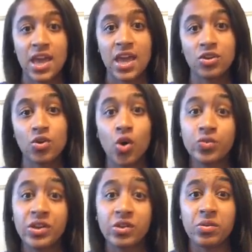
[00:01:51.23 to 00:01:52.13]
And you
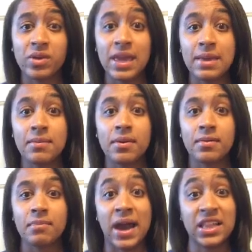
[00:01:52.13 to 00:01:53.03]
only create
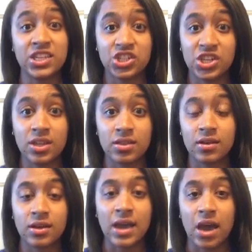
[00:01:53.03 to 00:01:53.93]
myelin sheath,
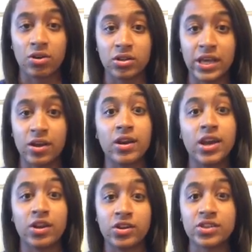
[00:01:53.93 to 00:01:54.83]
outer layer,
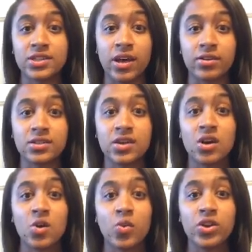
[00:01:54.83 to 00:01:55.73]
in your cells
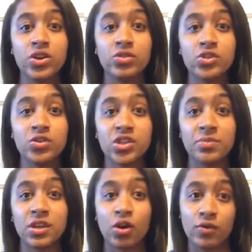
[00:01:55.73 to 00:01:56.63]
when you do
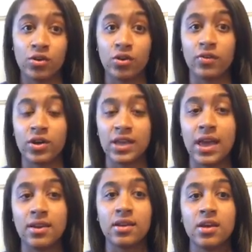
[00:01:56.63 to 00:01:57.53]
something over and over
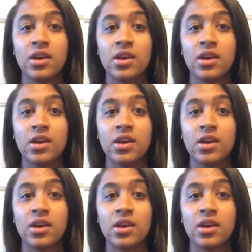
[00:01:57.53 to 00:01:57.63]
again.